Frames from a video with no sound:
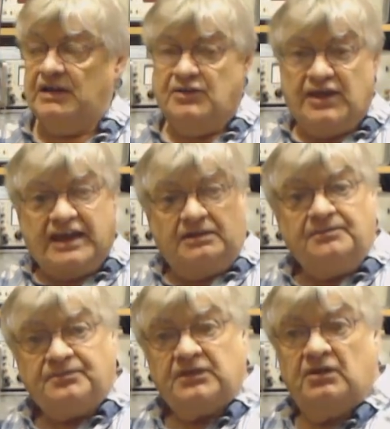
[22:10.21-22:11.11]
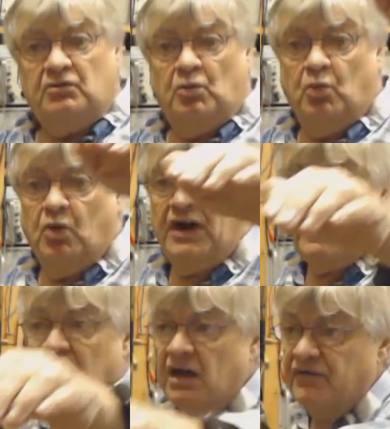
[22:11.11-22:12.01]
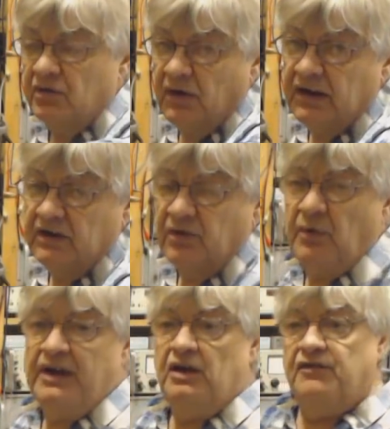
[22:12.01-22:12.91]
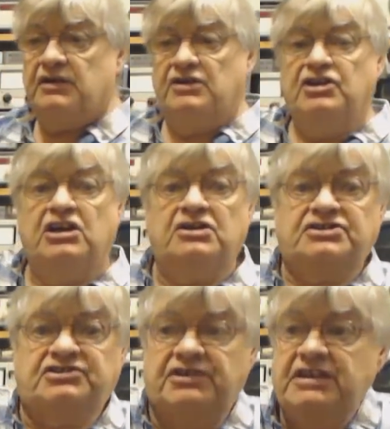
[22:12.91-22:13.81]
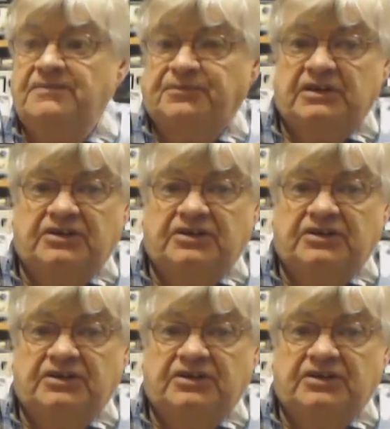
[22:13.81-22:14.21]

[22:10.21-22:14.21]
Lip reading: and then way over a nursery